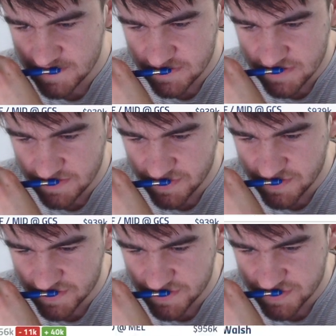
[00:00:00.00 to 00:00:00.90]
Let me
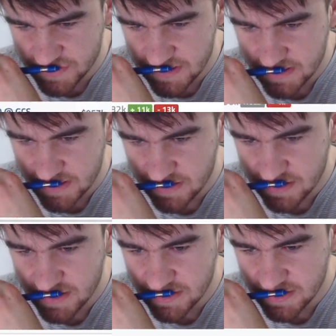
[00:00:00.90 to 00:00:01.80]
just check.
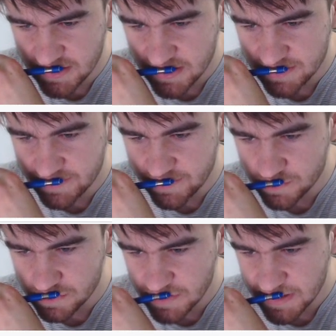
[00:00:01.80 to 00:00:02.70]
Any other
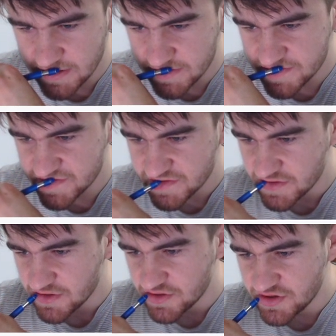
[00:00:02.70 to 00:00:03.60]
rookies?
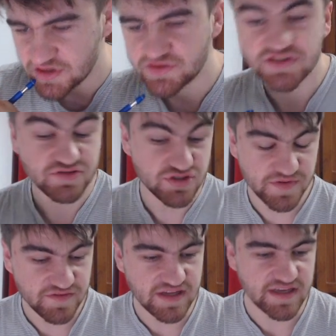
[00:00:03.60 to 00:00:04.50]
No, so it should be
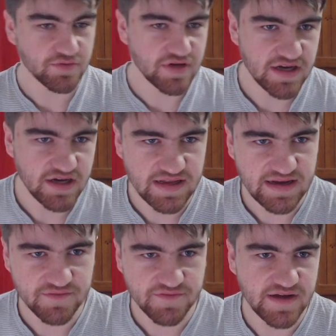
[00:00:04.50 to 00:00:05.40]
fine anyway. I'll
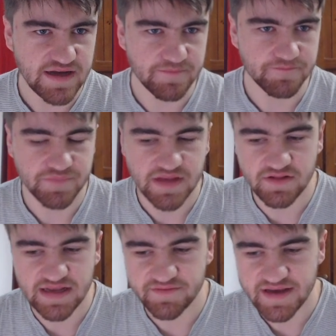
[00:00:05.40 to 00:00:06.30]
have
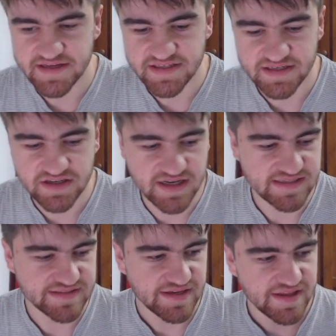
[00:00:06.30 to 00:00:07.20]
18
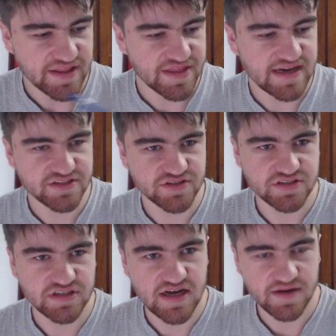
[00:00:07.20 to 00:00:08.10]
guys
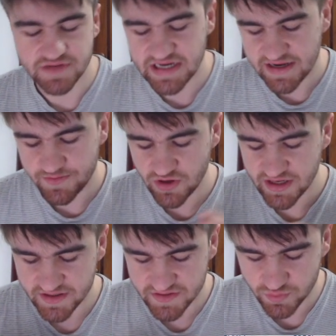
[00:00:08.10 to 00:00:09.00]
that game
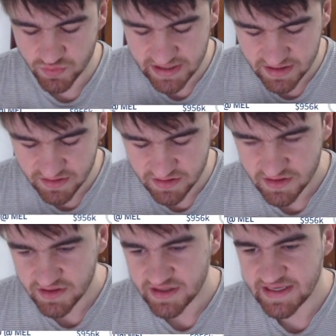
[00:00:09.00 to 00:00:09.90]
week as well,
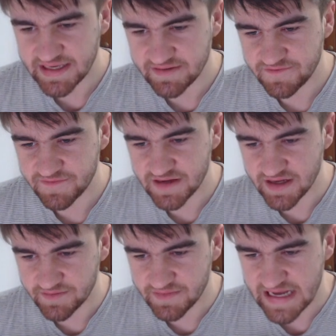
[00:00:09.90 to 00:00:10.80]
if
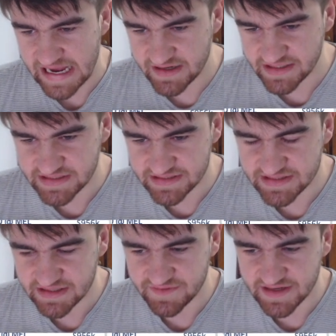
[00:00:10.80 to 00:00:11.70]
Atkins and
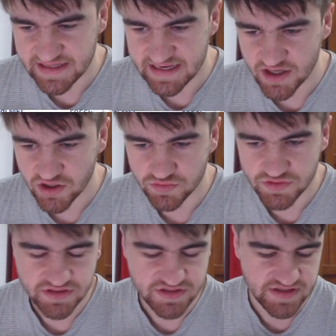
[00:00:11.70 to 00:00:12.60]
stuff like that
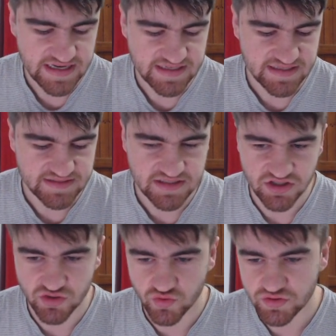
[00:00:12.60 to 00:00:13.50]
holds. So that is a
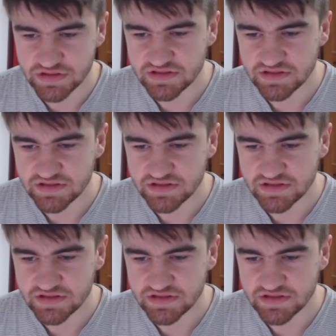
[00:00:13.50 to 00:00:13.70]
good